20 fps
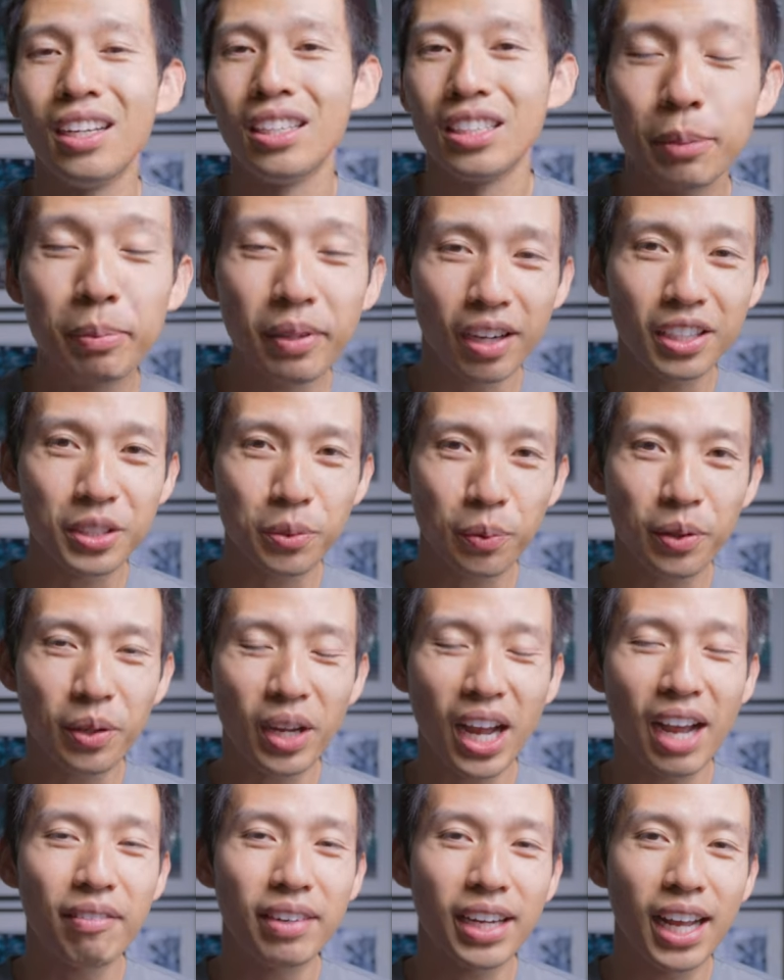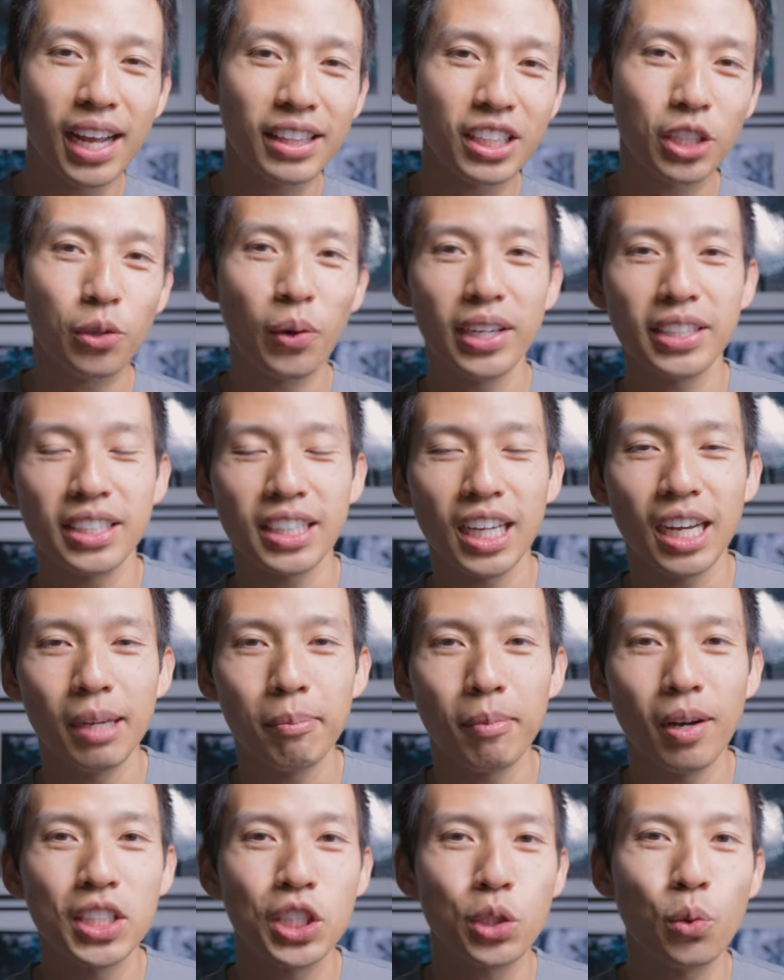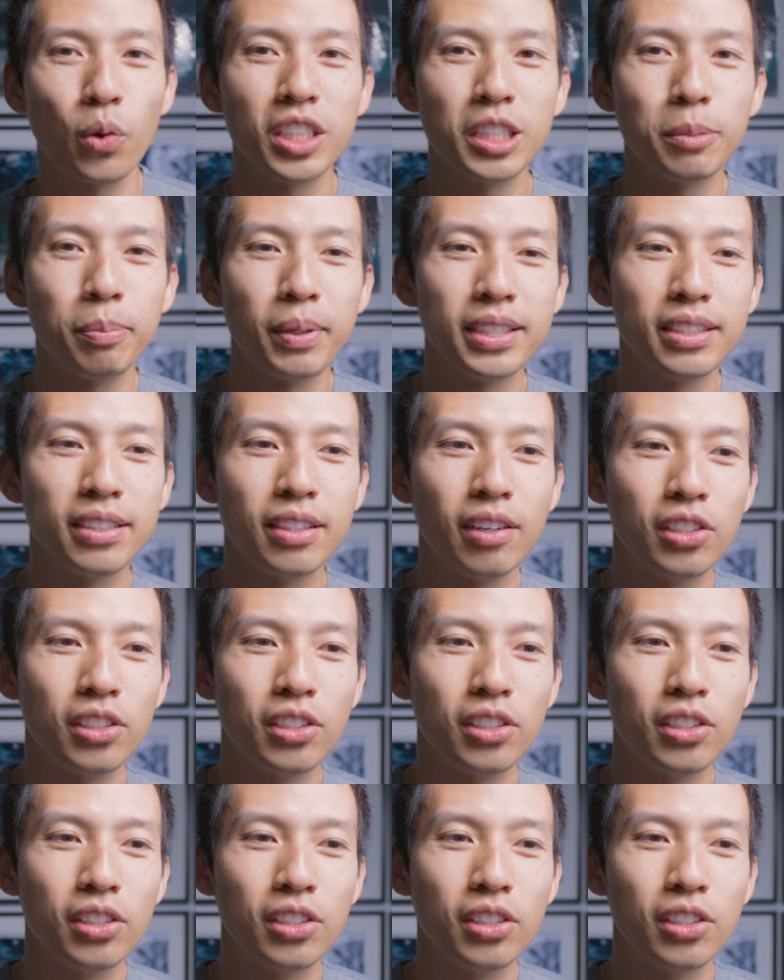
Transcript: To be honest with you, I haven't had the greatest time on Squarespace.